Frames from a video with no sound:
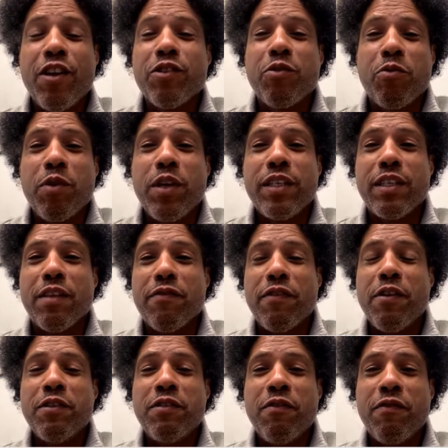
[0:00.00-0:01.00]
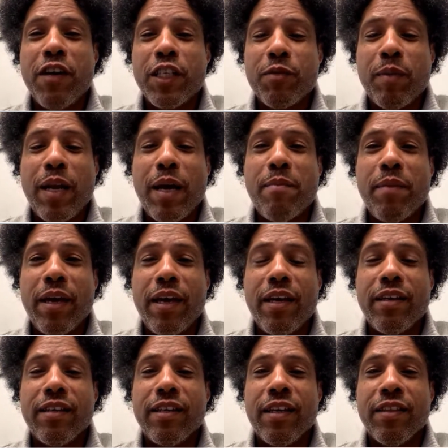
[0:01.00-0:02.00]
a reason. The first investment I
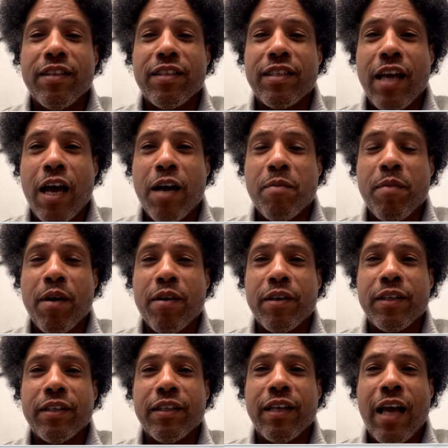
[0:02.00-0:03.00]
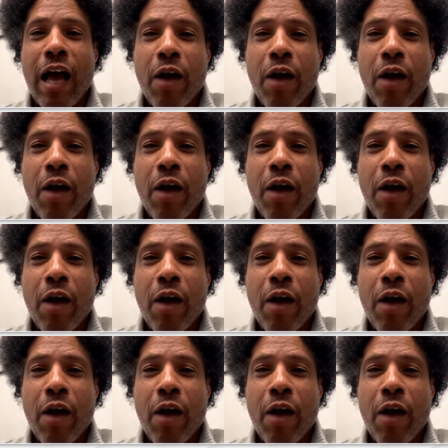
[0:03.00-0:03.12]
made in the stock market,